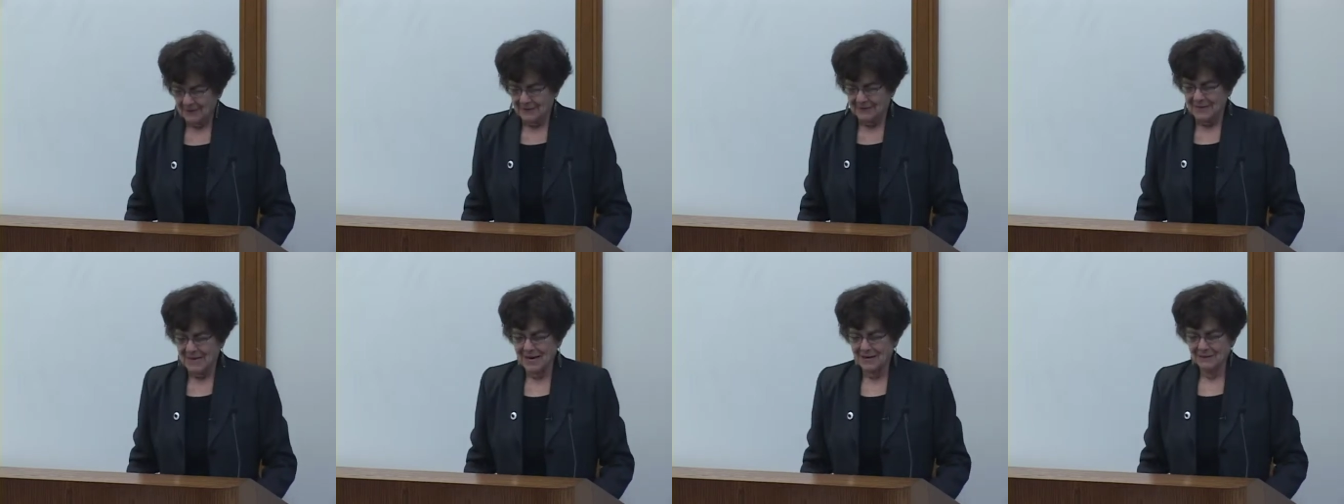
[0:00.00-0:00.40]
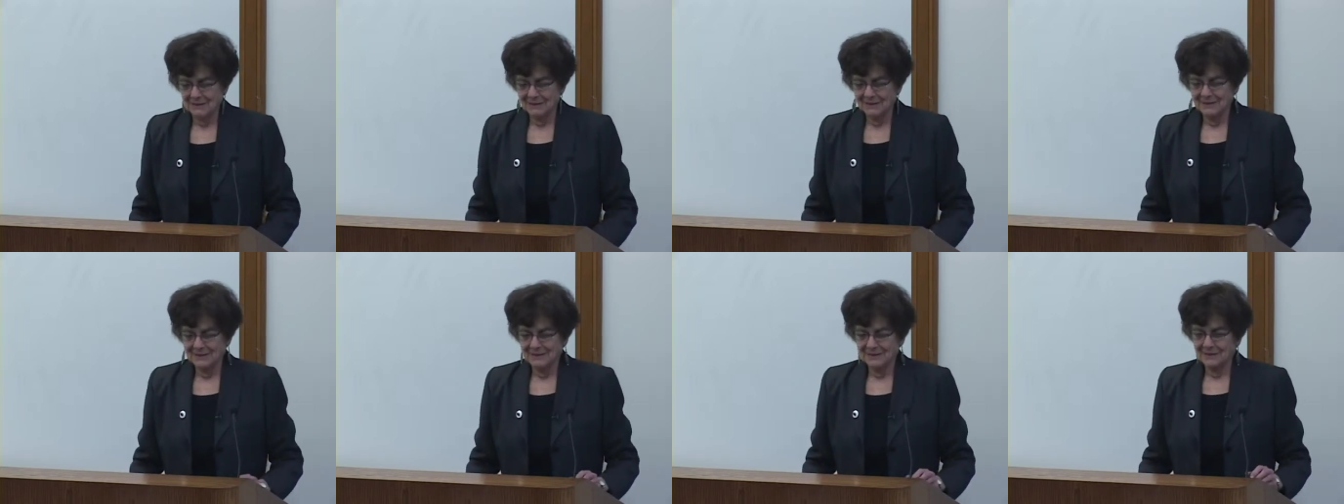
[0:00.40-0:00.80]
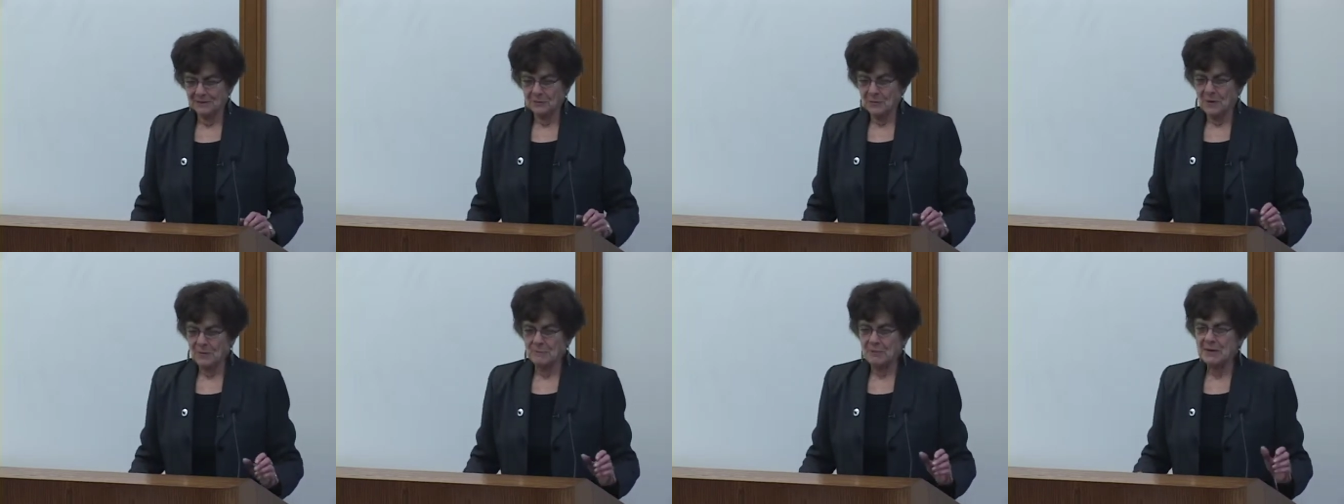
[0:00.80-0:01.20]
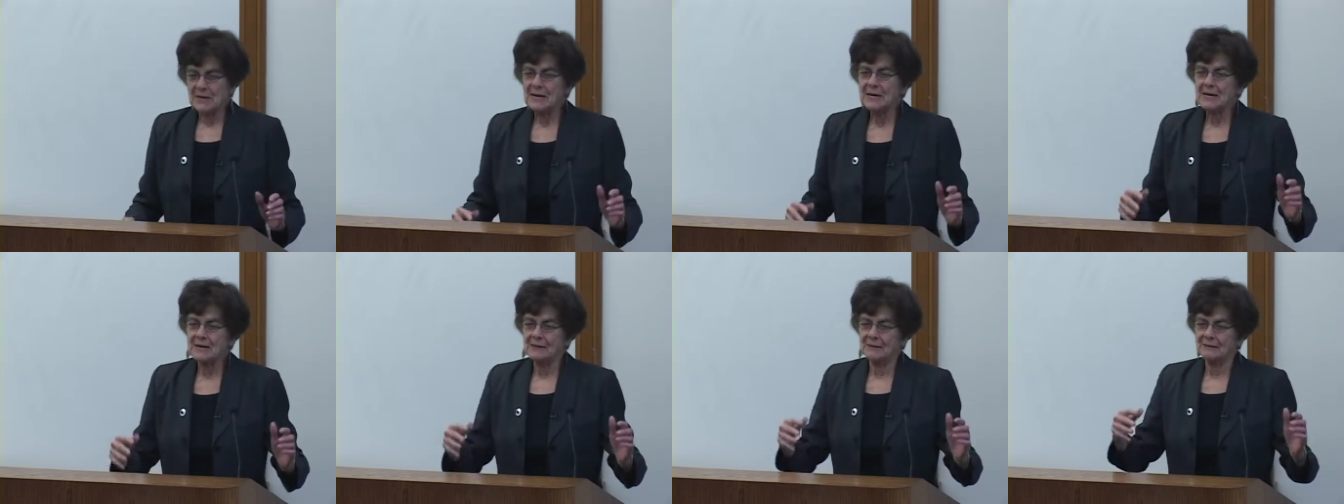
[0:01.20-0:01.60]
Now, we've been
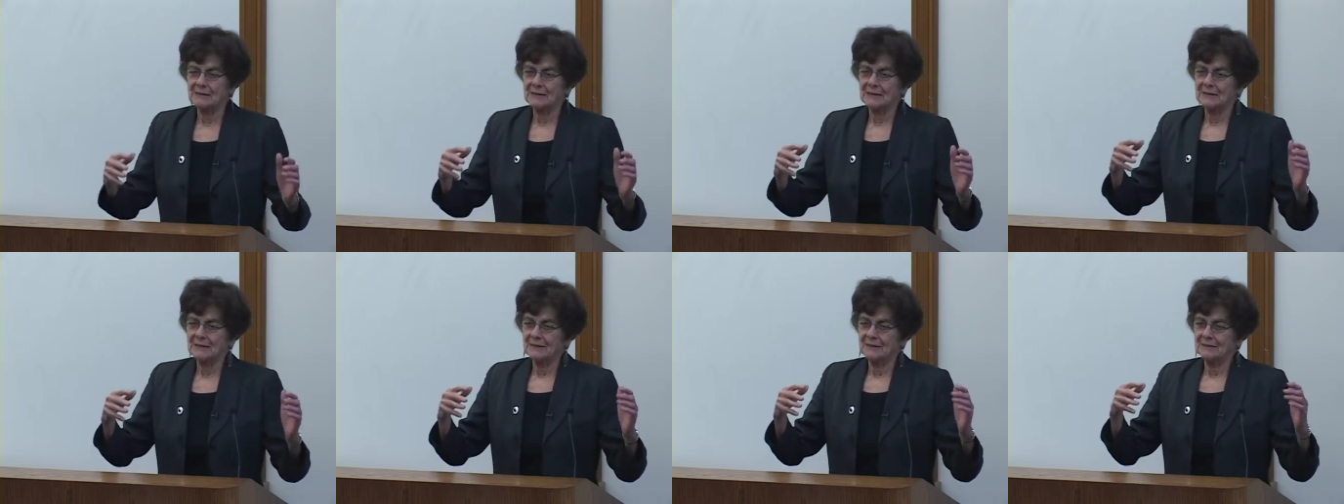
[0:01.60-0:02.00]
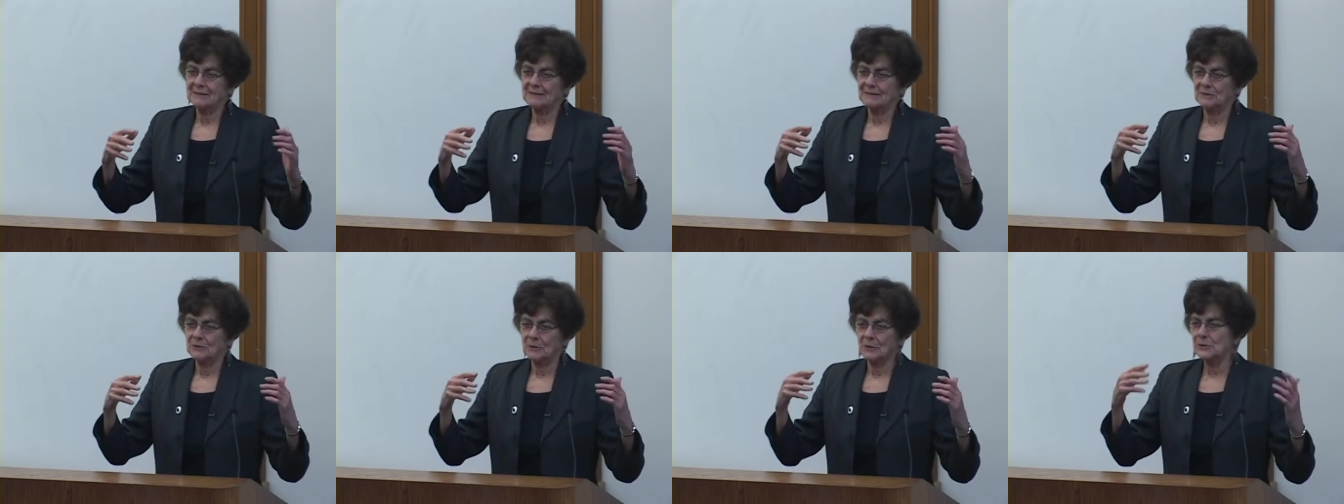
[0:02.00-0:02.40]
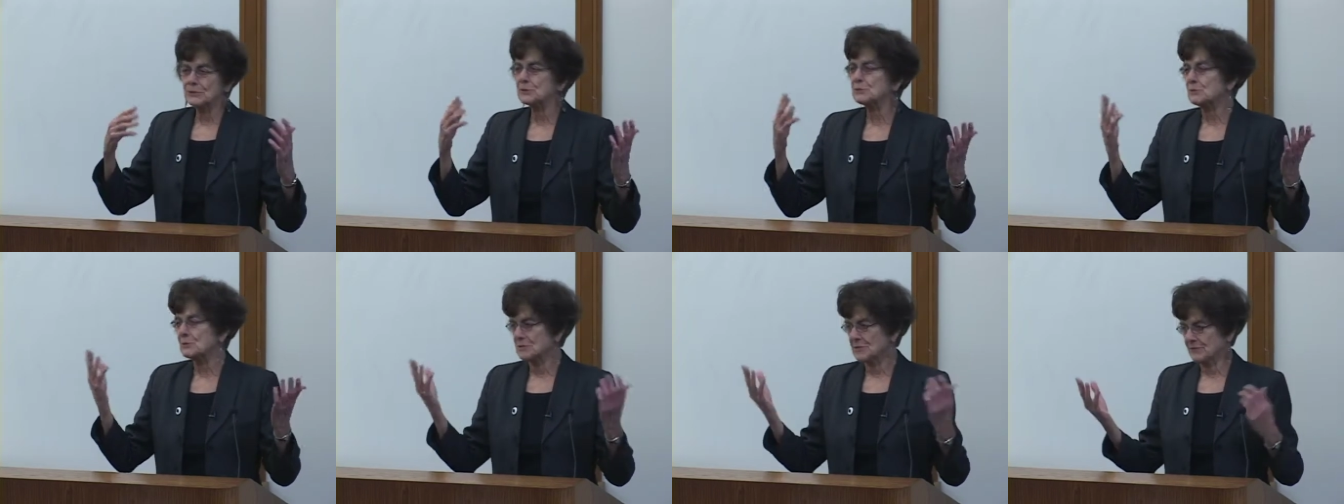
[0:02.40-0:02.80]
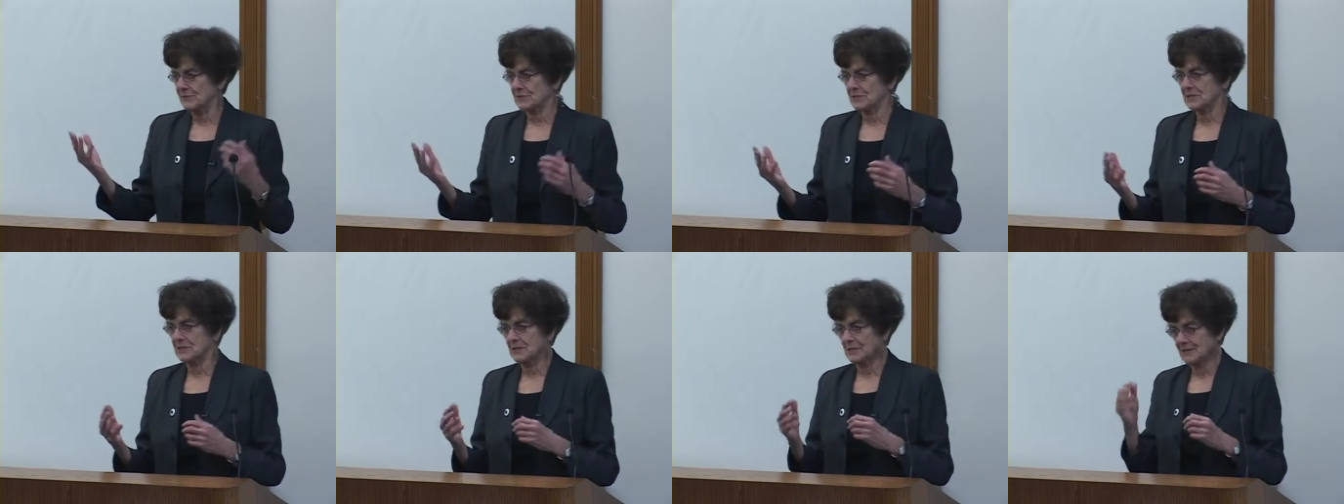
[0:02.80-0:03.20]
hearing all sorts of
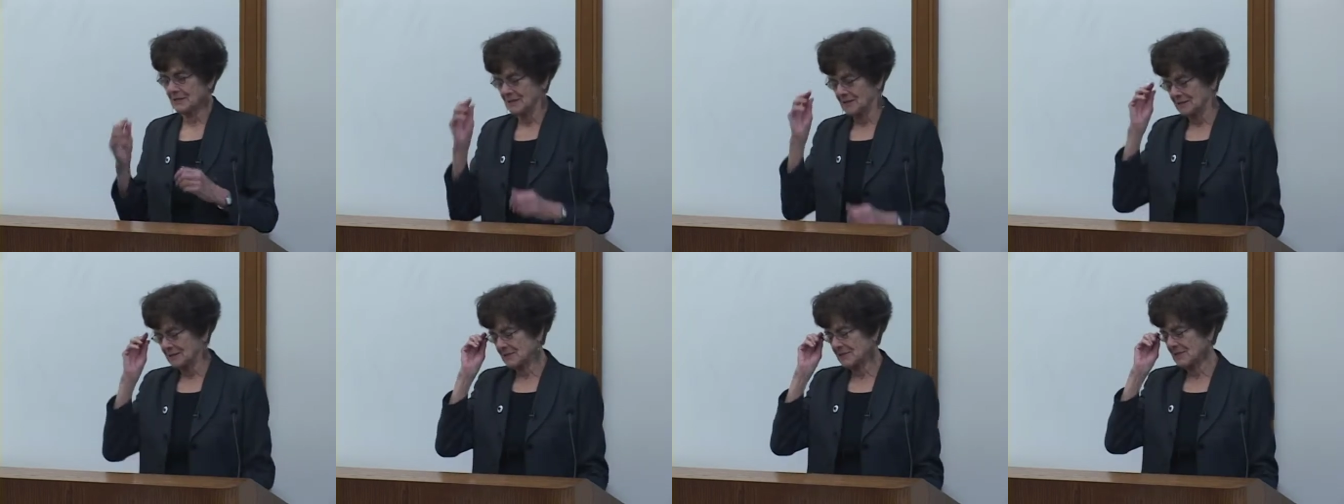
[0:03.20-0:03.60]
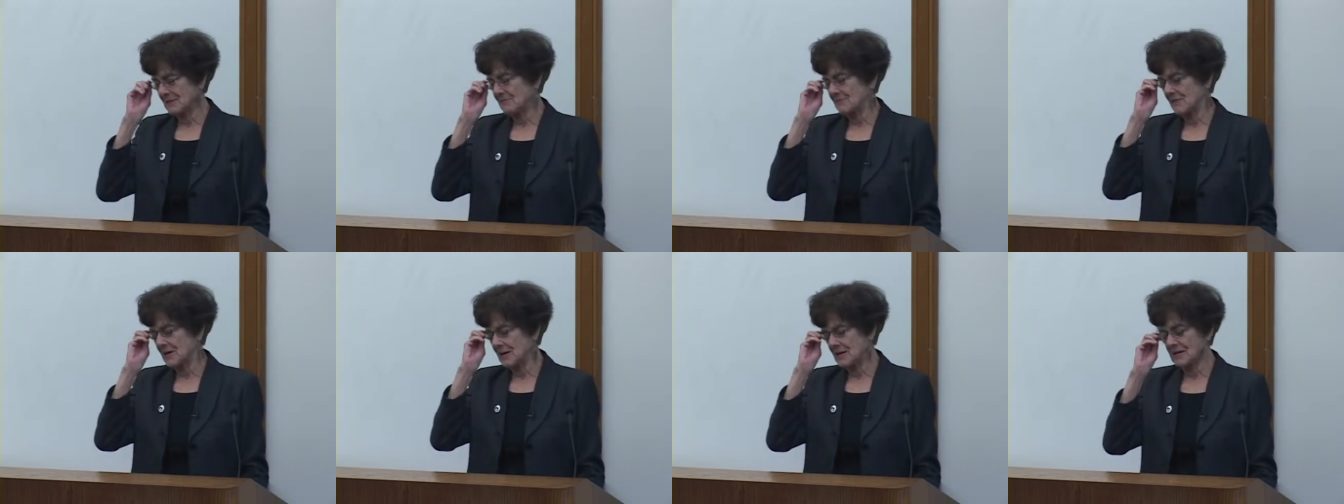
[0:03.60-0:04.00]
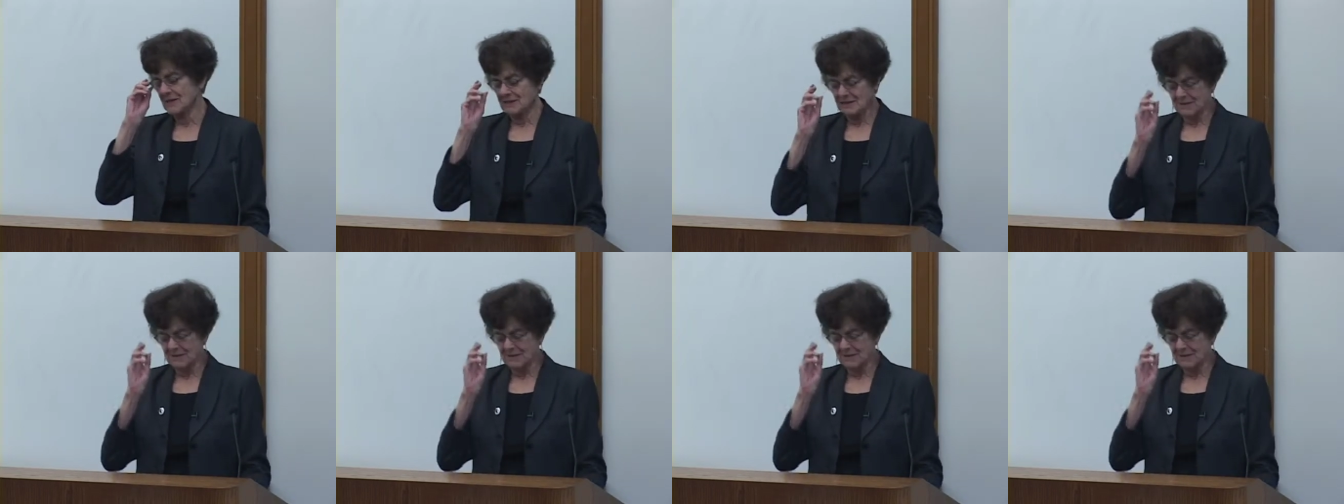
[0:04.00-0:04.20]
talks and reading